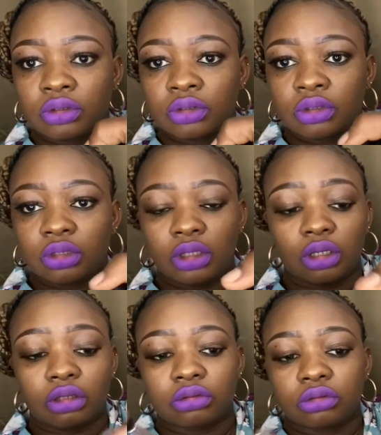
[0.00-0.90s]
yeah,
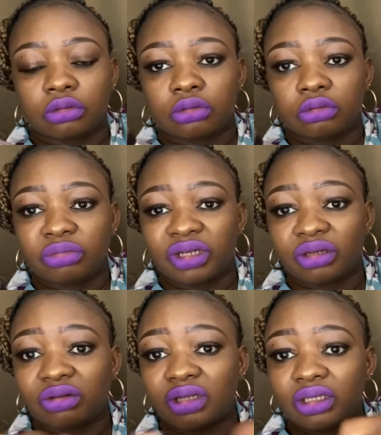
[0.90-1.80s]
I don't
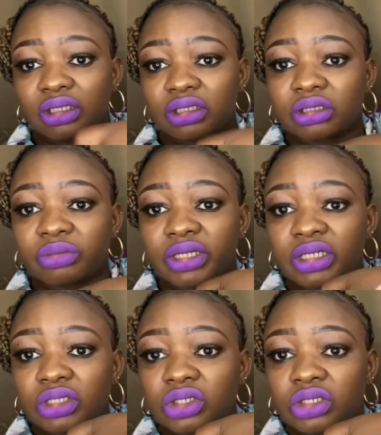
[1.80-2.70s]
like it too
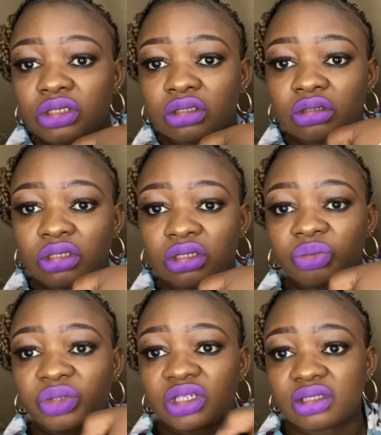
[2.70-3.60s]
much, and when
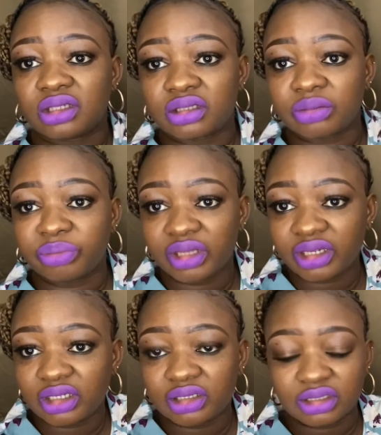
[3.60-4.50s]
it doesn't blend,